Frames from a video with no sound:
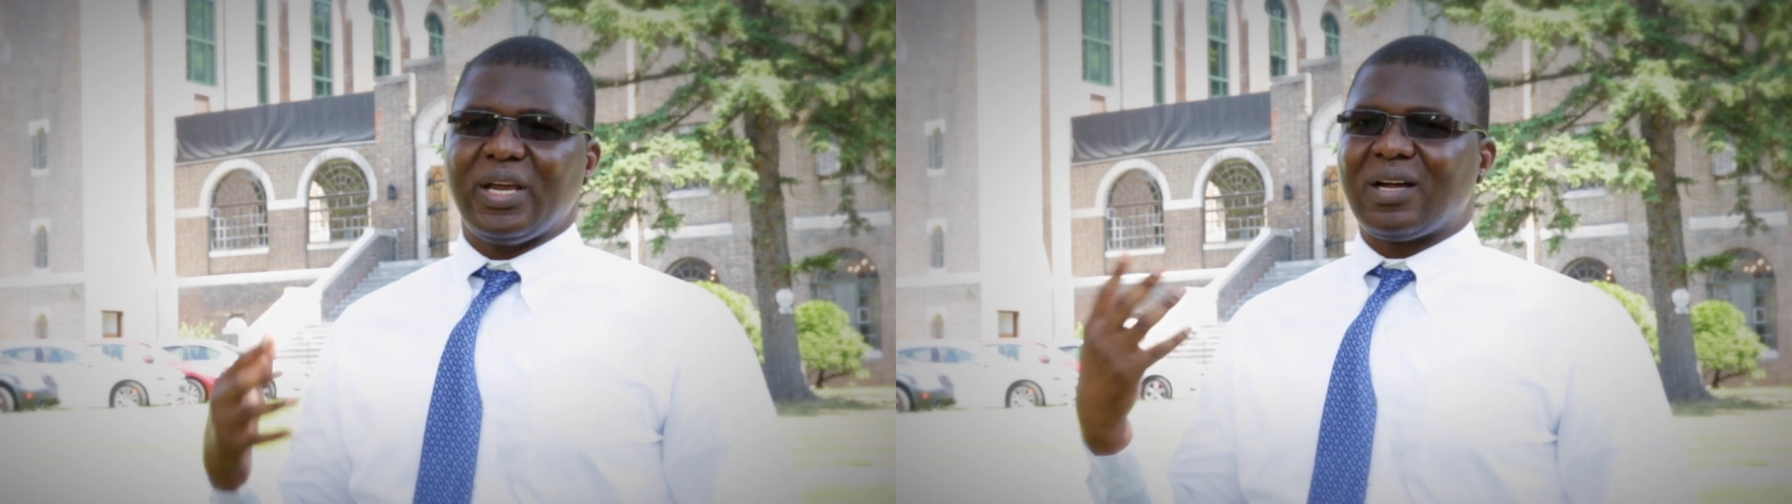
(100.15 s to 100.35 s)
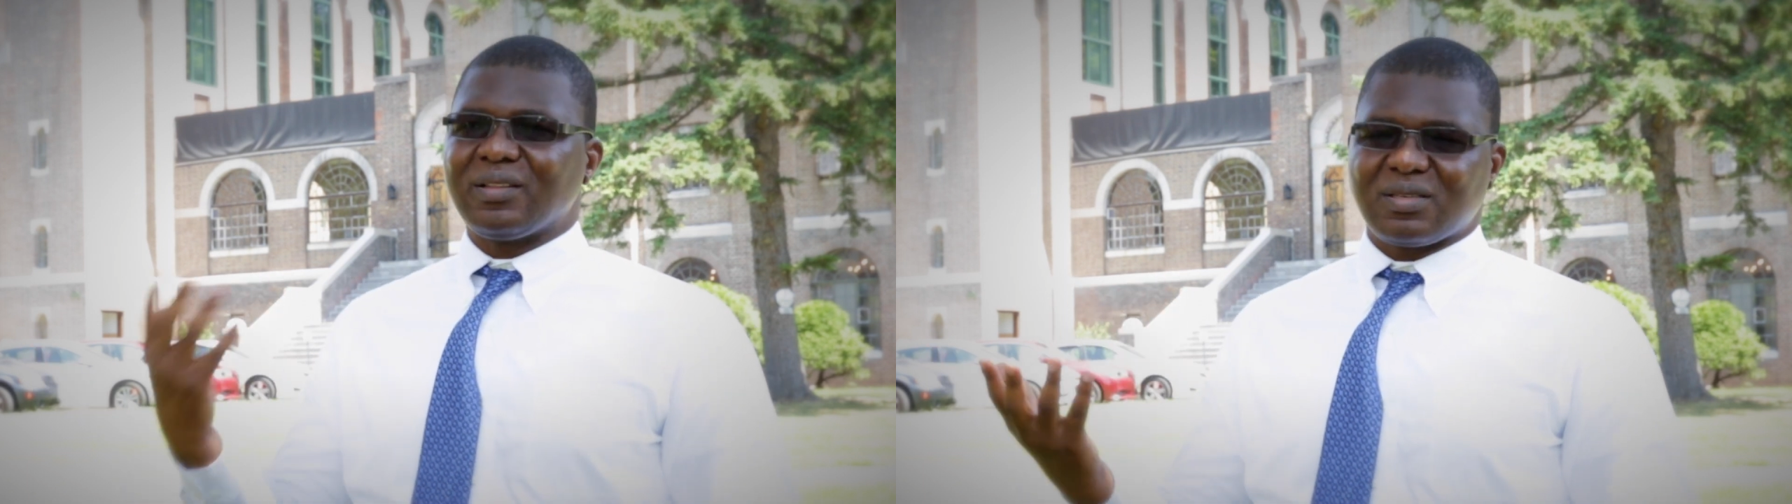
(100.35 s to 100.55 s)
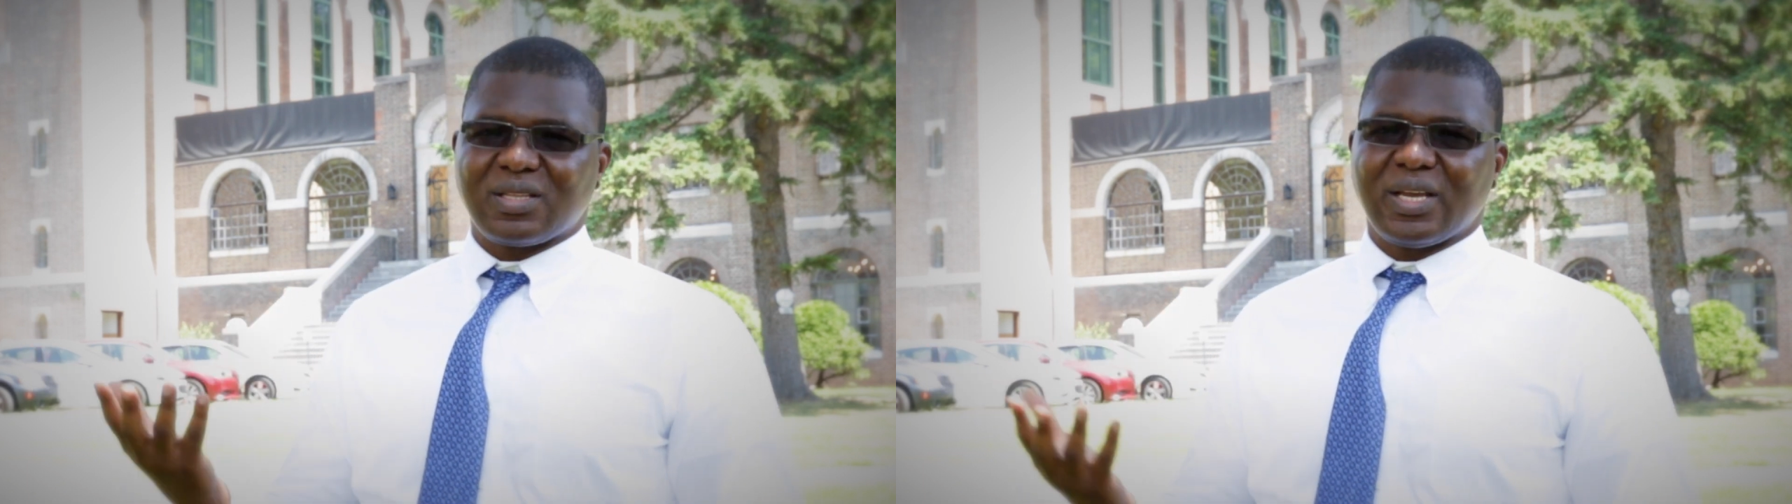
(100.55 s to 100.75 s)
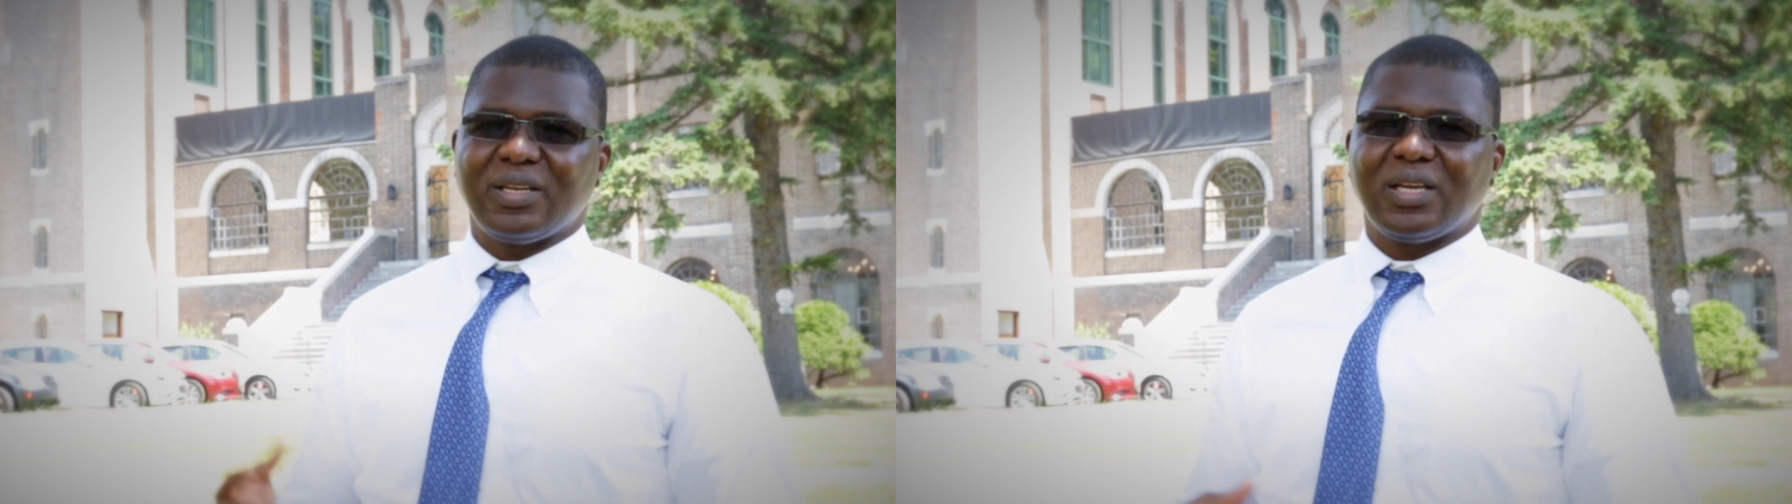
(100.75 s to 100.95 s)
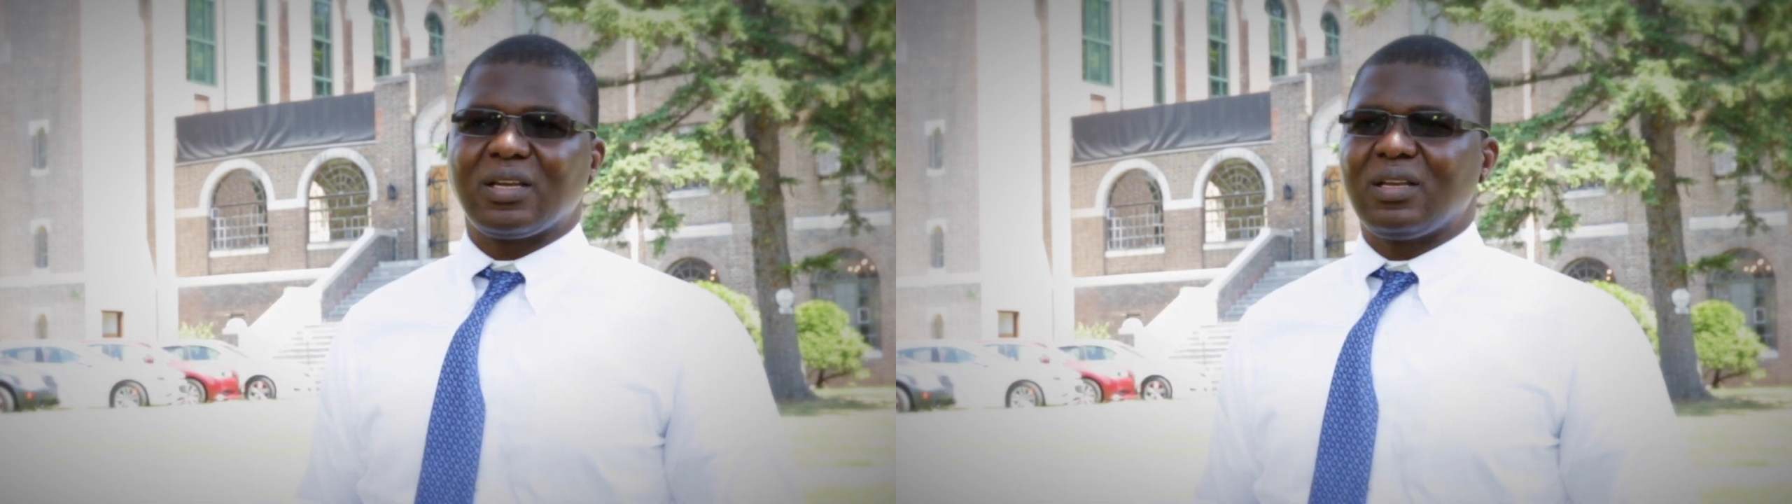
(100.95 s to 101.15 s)

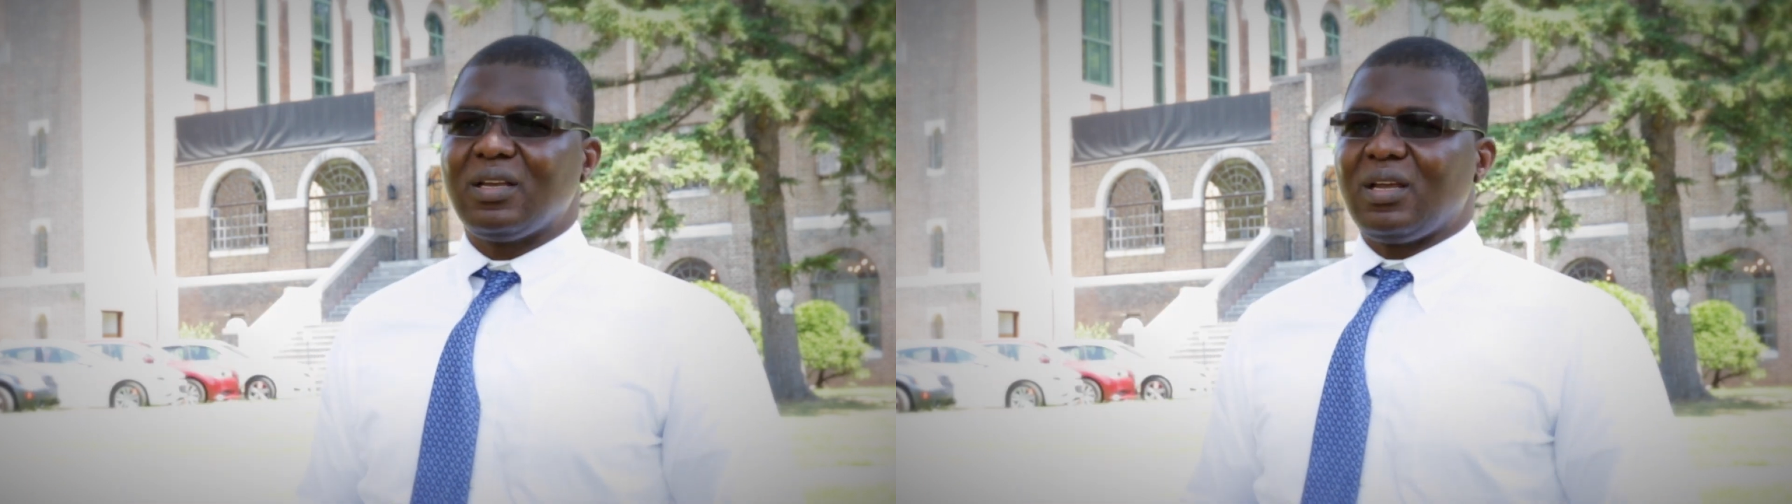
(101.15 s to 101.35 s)
understanding,